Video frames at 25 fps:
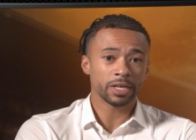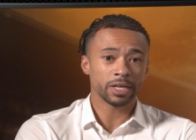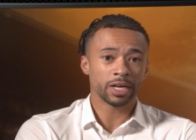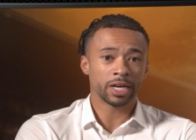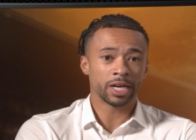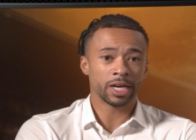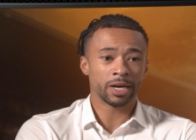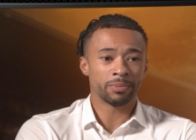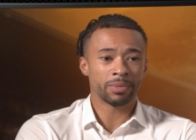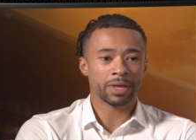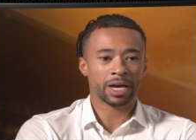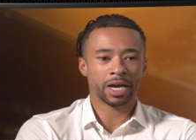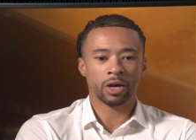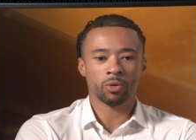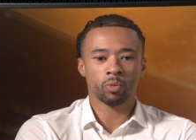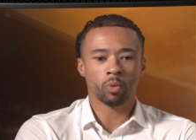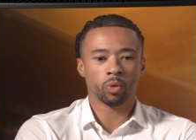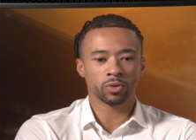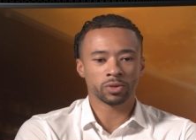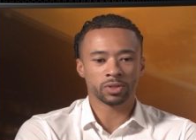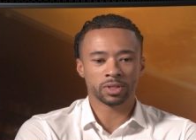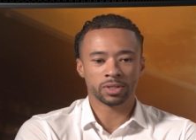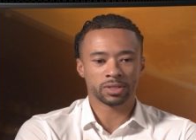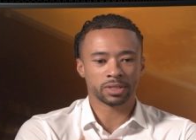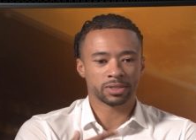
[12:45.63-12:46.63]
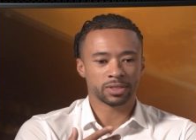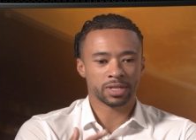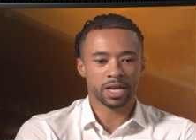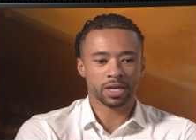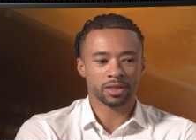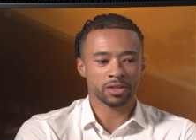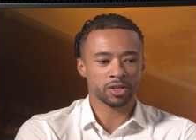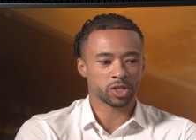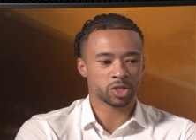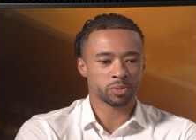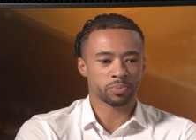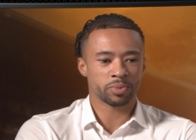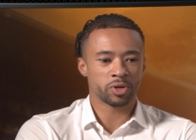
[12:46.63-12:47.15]
um, that I wanted to take
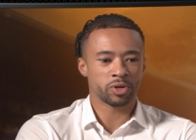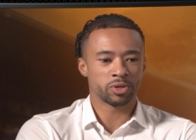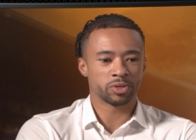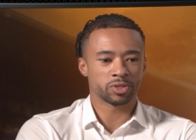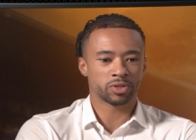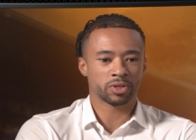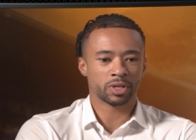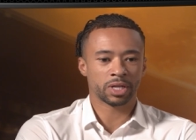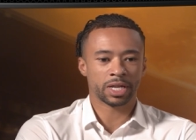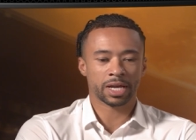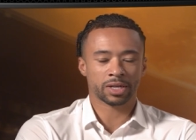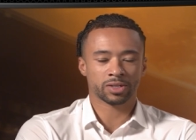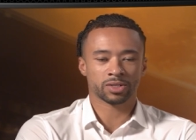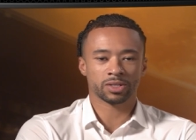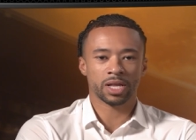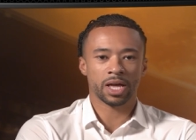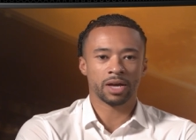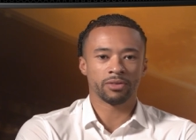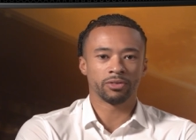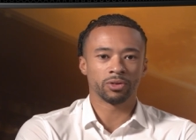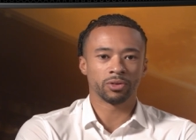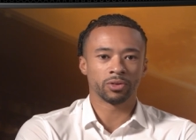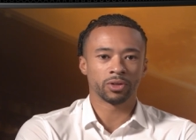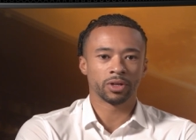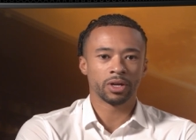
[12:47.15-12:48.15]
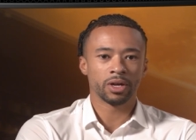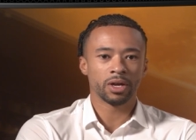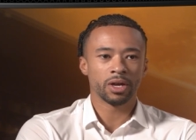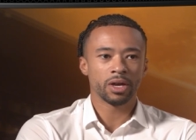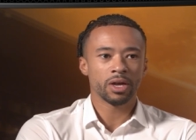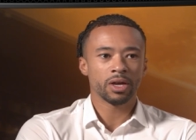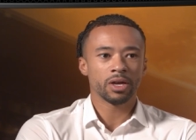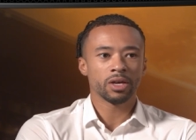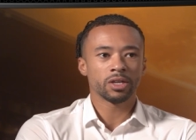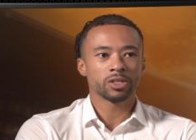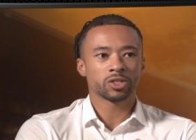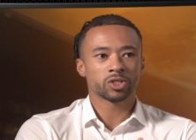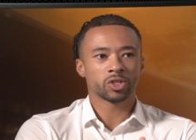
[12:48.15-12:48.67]
the experience to the next level.
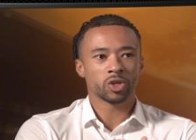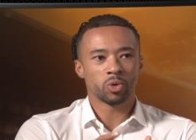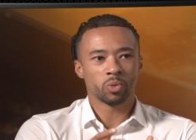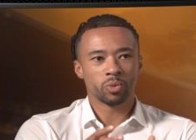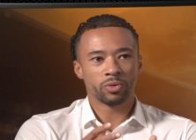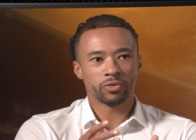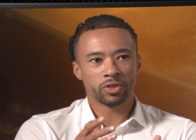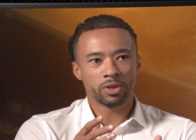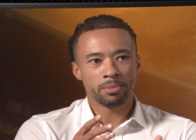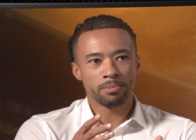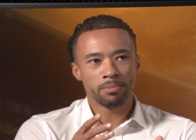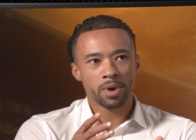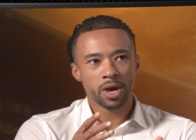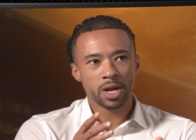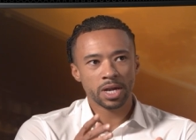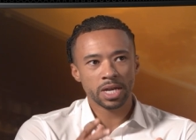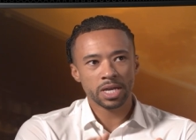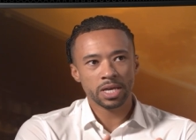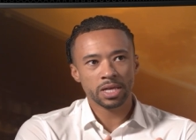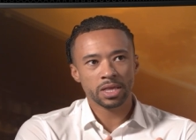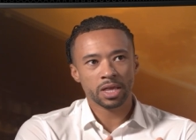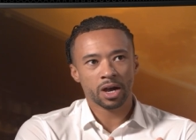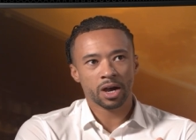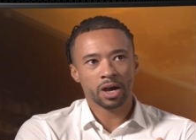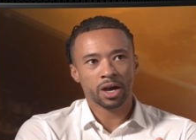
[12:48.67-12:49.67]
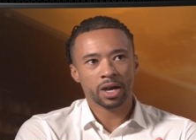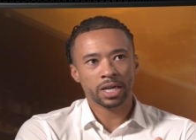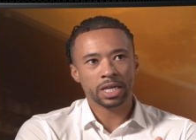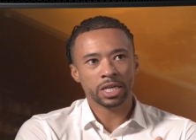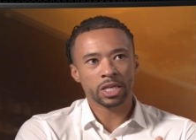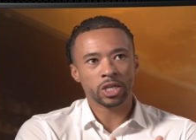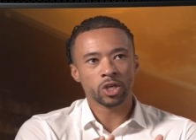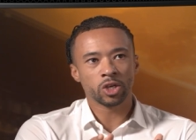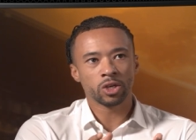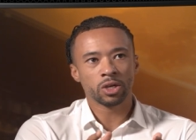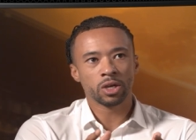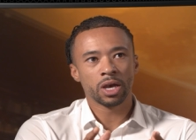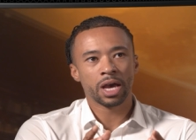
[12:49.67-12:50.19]
So with the money that I
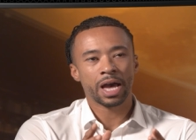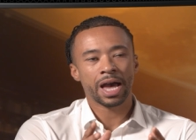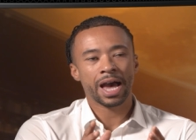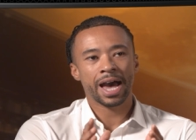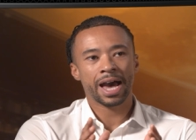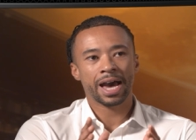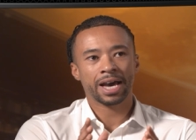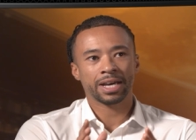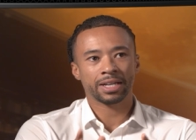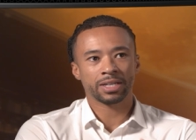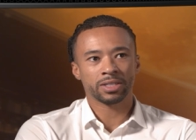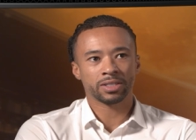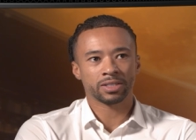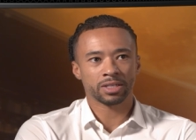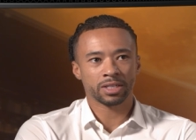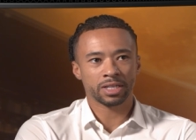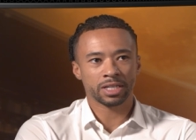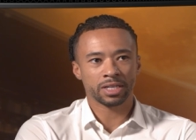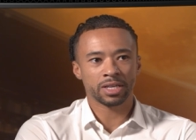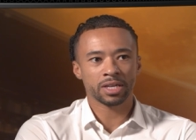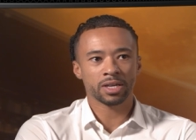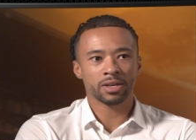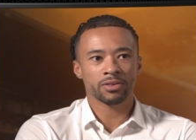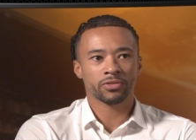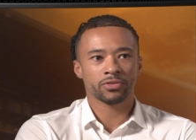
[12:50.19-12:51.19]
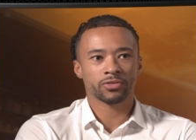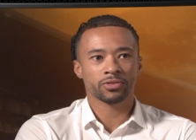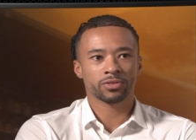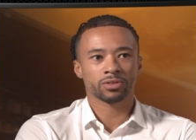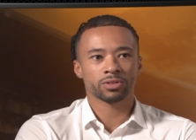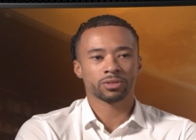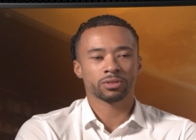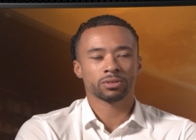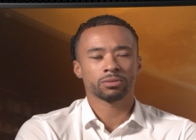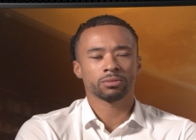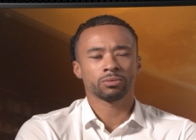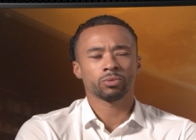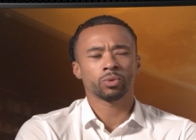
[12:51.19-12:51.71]
had as a
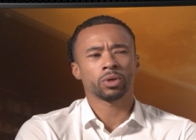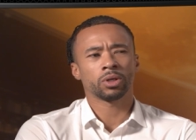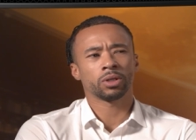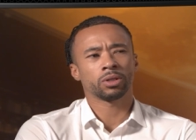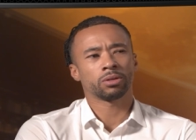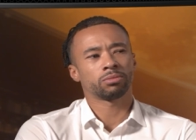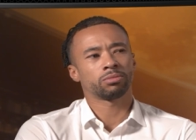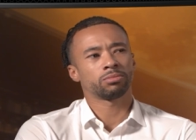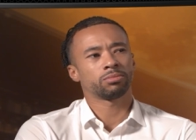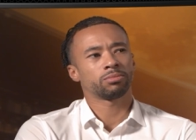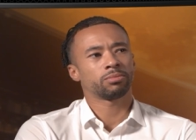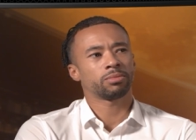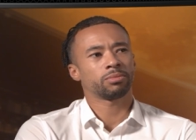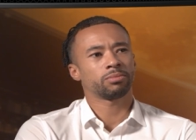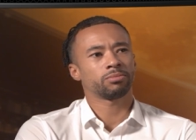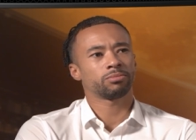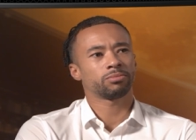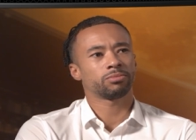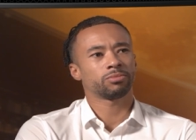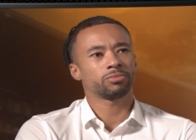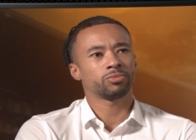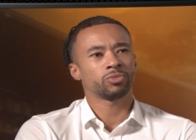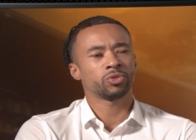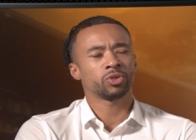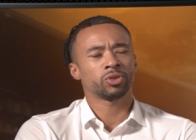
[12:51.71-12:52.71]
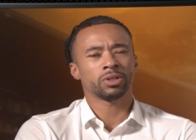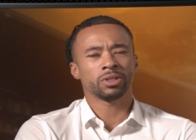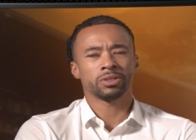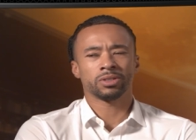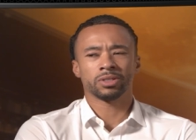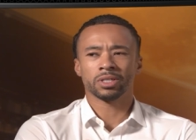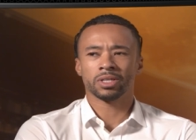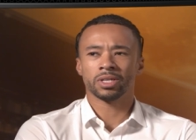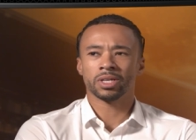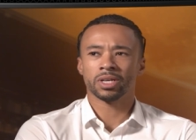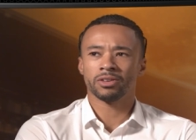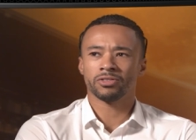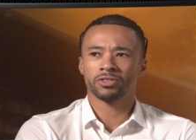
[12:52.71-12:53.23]
gift, well, not as
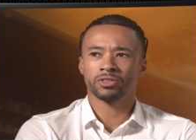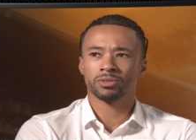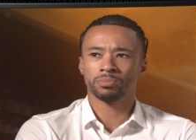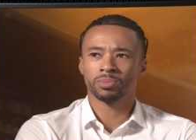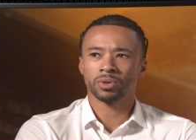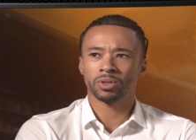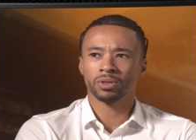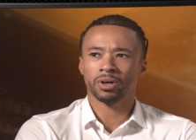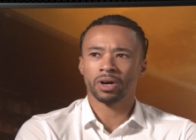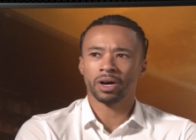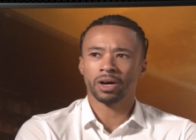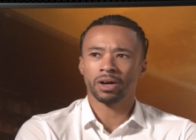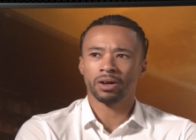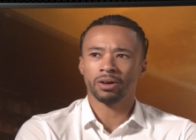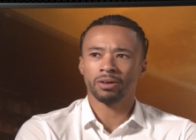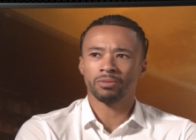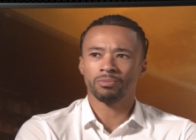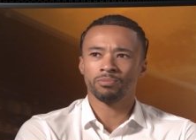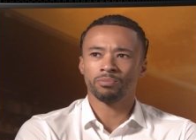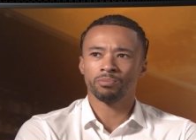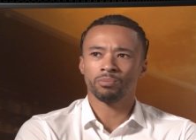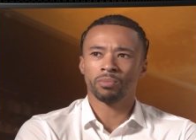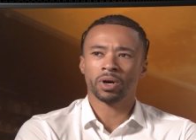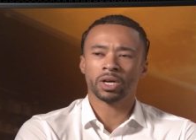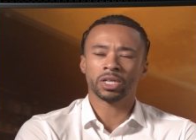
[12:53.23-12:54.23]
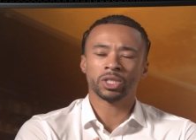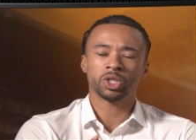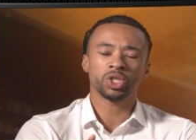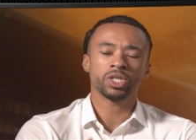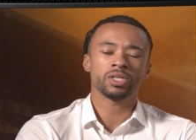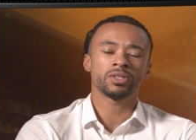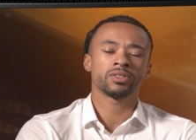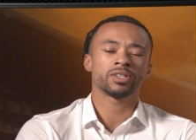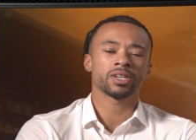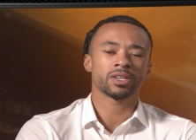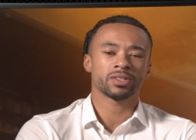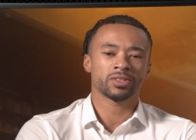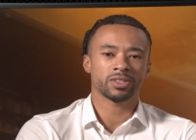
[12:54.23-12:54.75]
a gift, but my
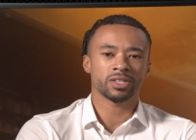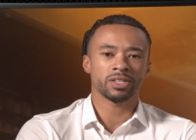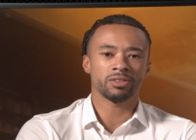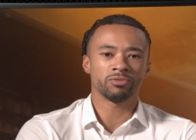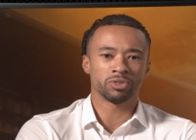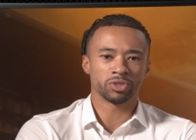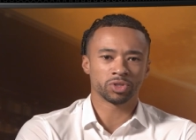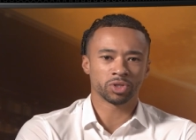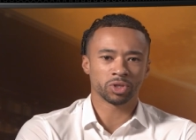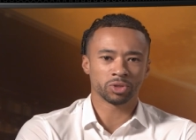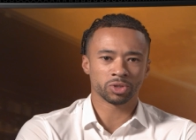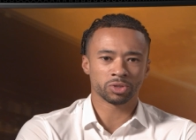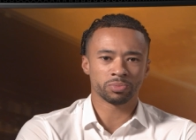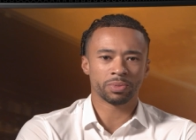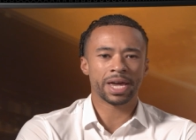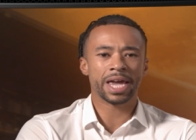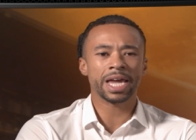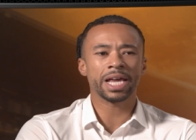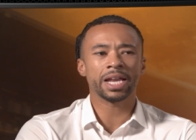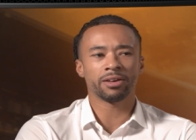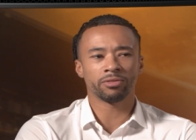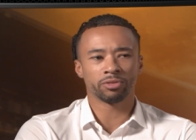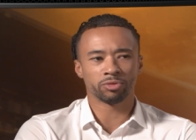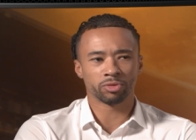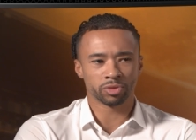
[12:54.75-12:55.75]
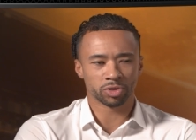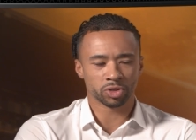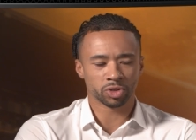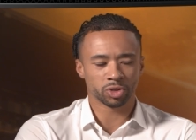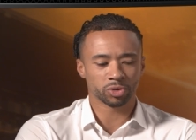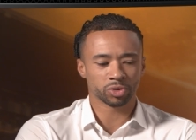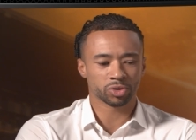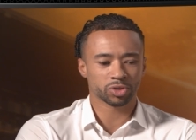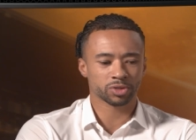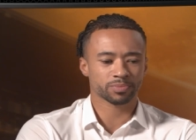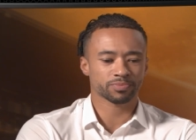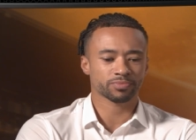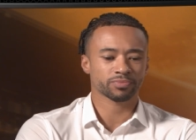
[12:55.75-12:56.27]
GCSE results, my A level
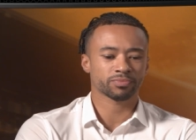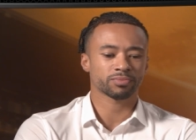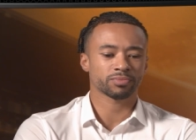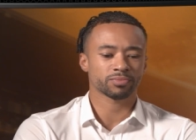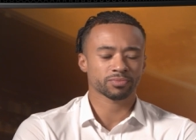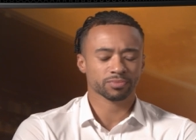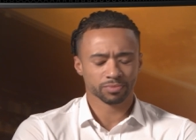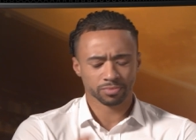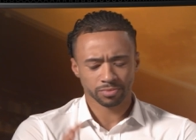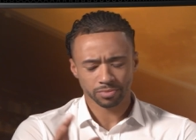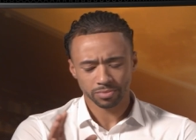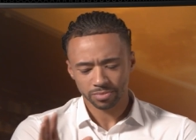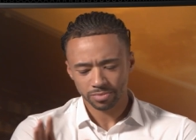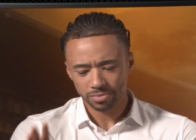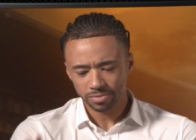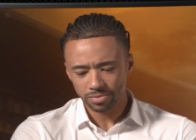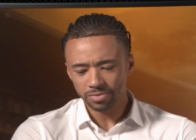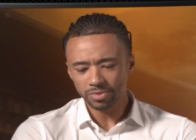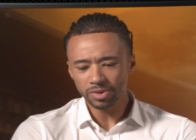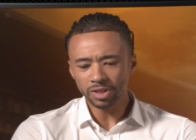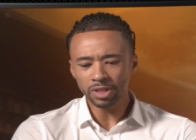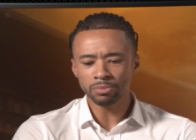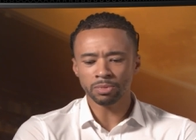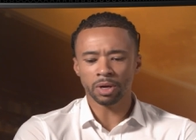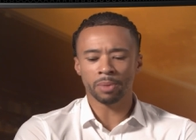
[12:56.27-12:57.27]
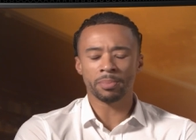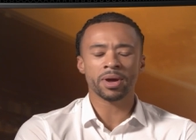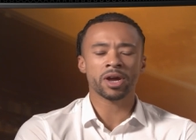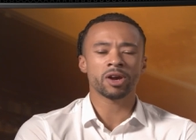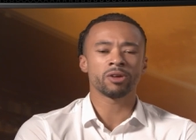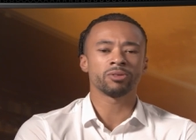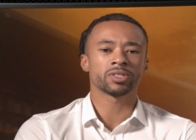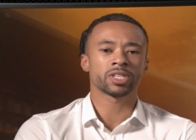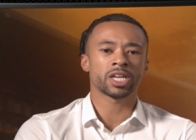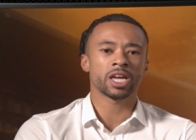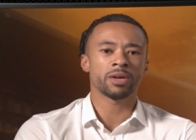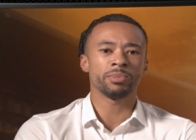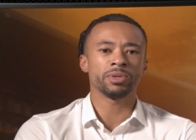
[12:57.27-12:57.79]
results, my
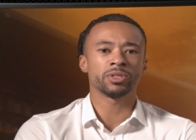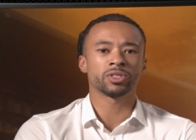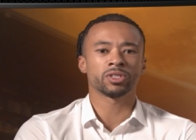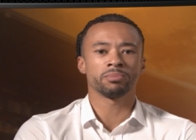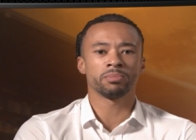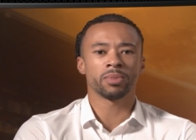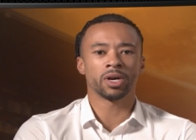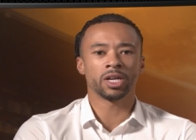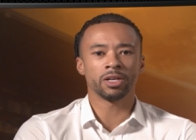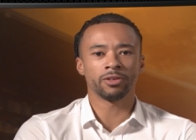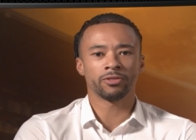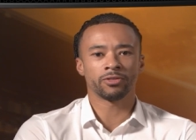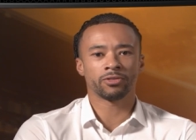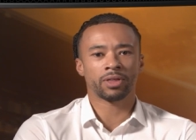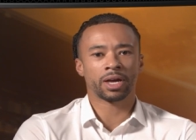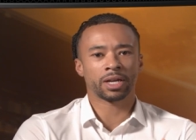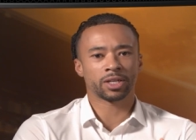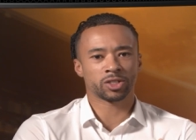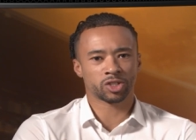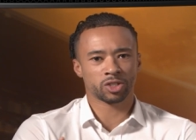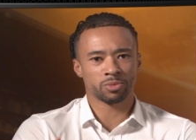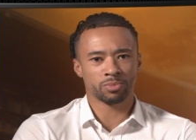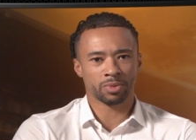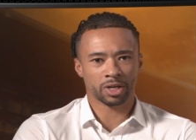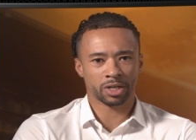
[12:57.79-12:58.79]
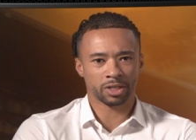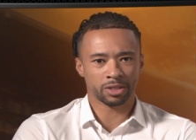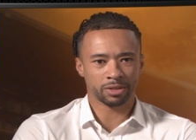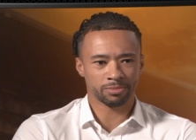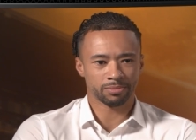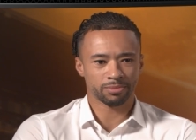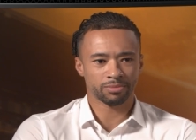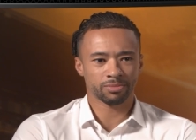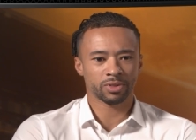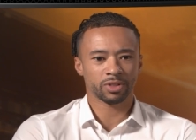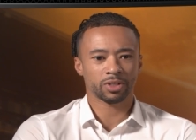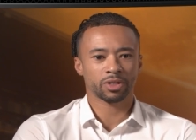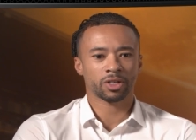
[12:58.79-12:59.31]
parents gave me some money thanks to my
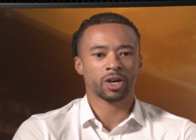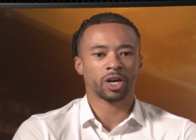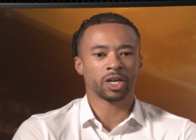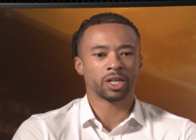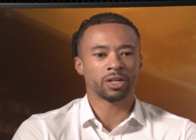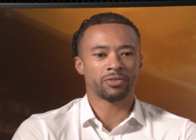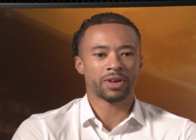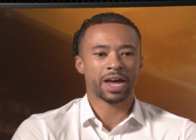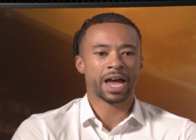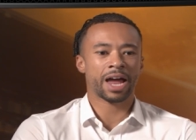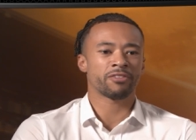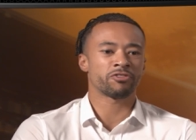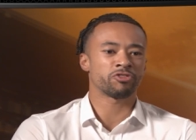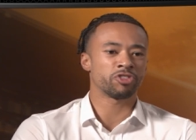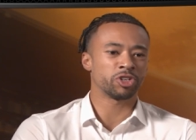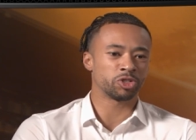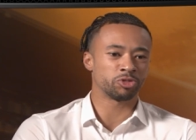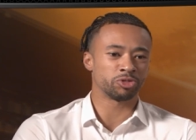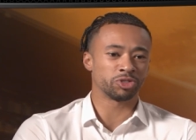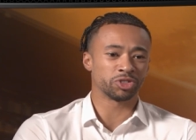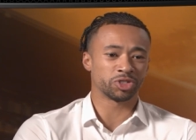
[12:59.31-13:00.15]
kind of average